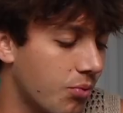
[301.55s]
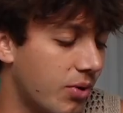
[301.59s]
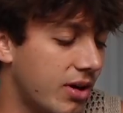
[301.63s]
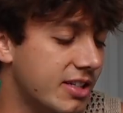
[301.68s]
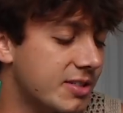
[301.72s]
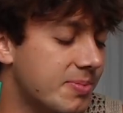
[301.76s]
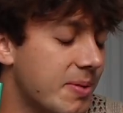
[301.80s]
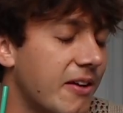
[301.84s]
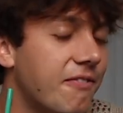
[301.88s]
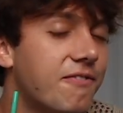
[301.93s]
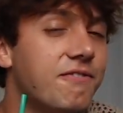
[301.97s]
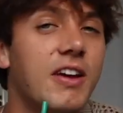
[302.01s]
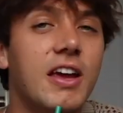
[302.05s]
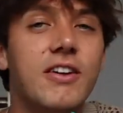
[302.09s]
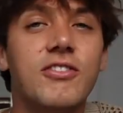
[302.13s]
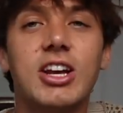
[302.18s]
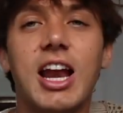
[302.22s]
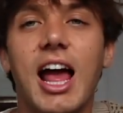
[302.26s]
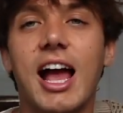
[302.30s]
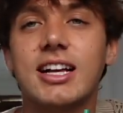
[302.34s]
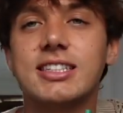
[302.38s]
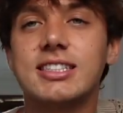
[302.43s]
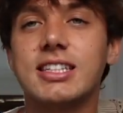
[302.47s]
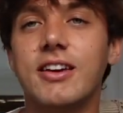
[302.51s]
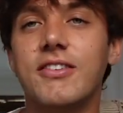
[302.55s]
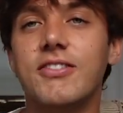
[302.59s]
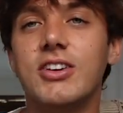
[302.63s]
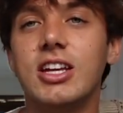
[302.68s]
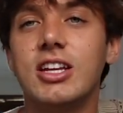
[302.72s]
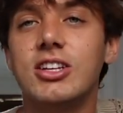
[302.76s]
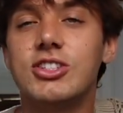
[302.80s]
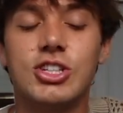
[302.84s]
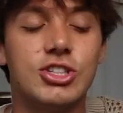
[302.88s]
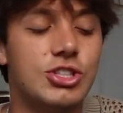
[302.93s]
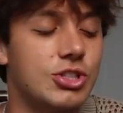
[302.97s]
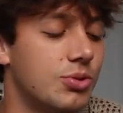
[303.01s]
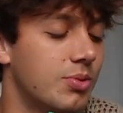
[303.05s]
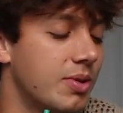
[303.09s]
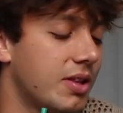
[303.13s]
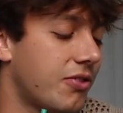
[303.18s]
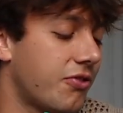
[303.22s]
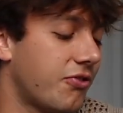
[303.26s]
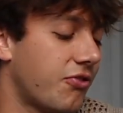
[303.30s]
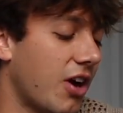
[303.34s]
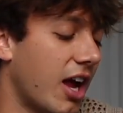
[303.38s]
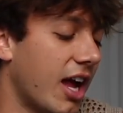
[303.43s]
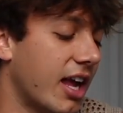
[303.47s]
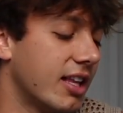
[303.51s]
What is my favorite activity to do
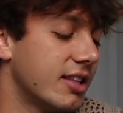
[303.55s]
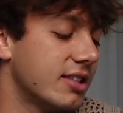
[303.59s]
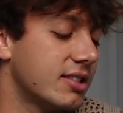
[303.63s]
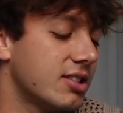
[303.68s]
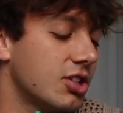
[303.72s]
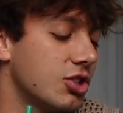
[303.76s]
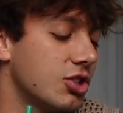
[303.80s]
with friends?